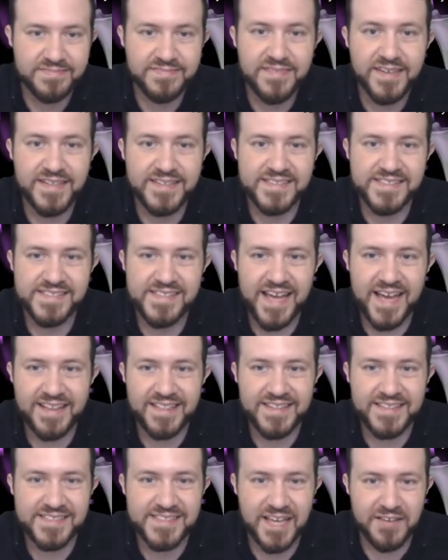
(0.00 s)
It's
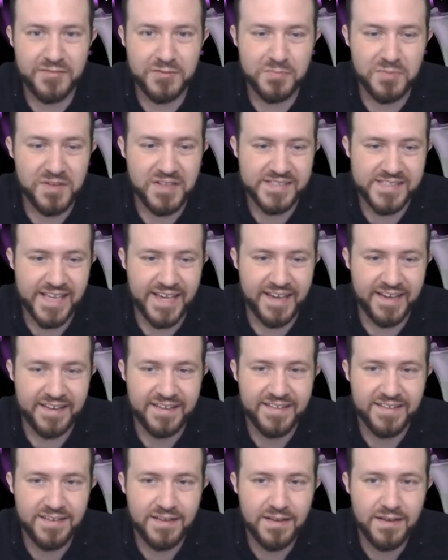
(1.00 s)
exactly 7 plus 8.
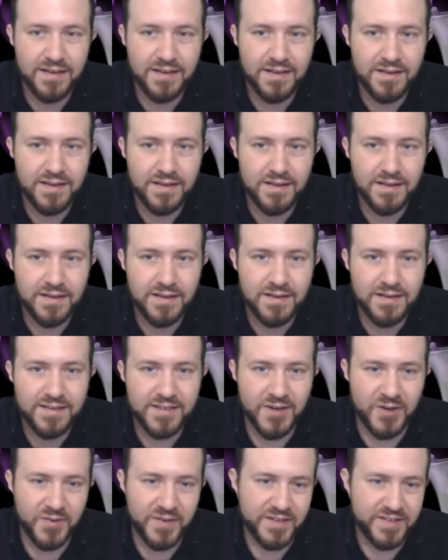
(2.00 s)

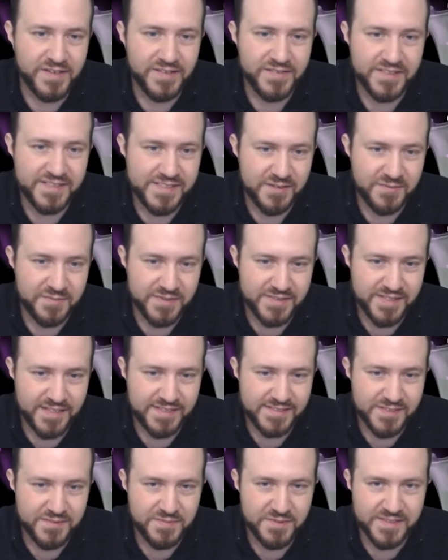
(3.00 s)
Oh, we don't even need 7 plus 8,
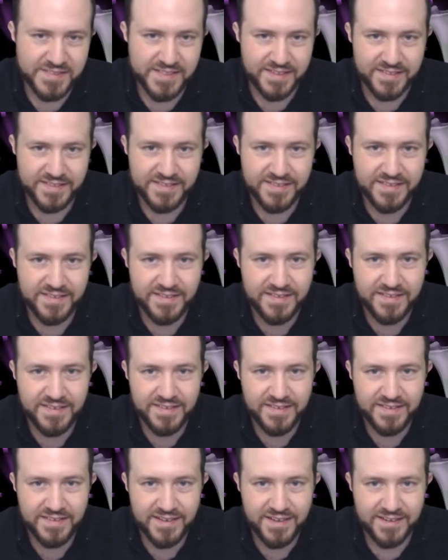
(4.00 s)
7 plus 6.
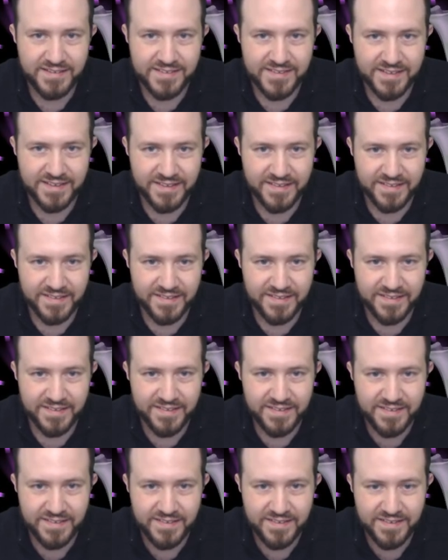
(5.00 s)
Guaranteed lethal.
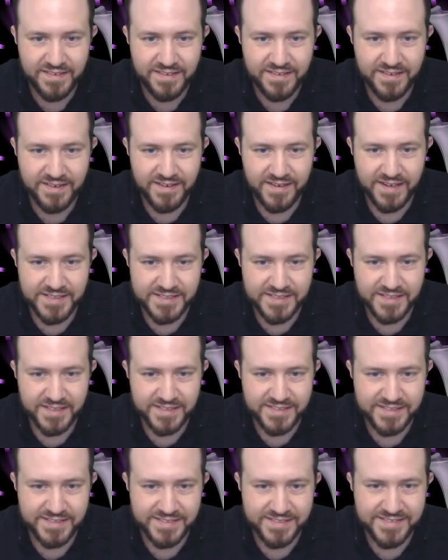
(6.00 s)

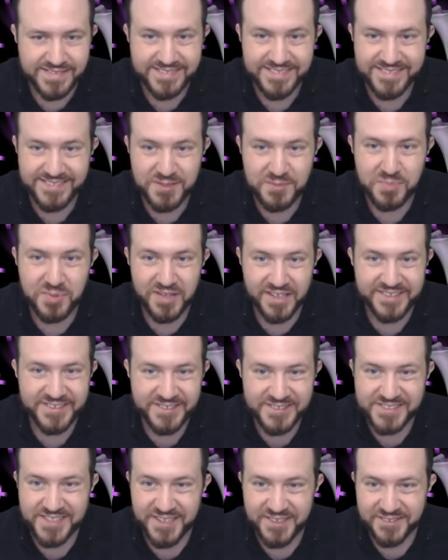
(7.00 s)
Congratulations. You played
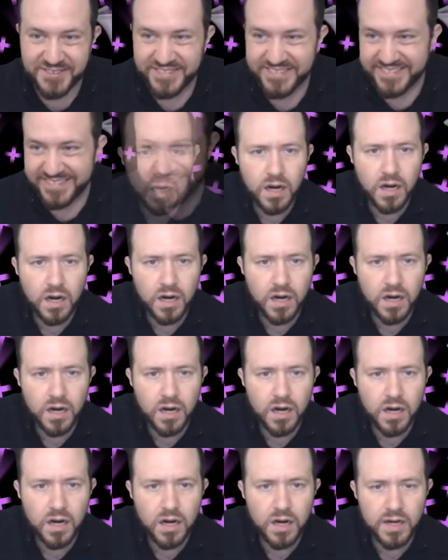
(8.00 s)
yourself.
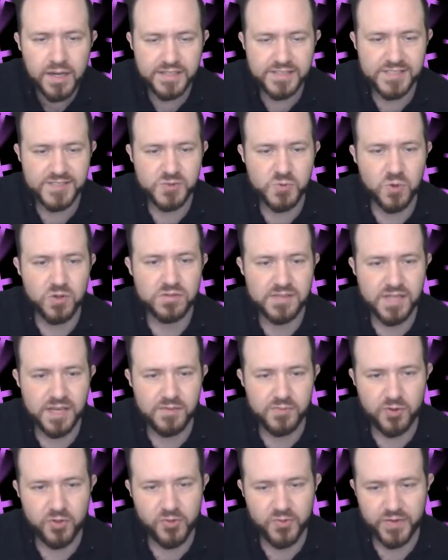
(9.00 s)
You just rolled
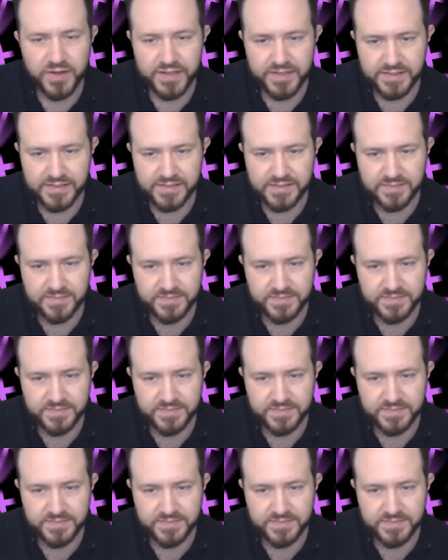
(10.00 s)
double threes.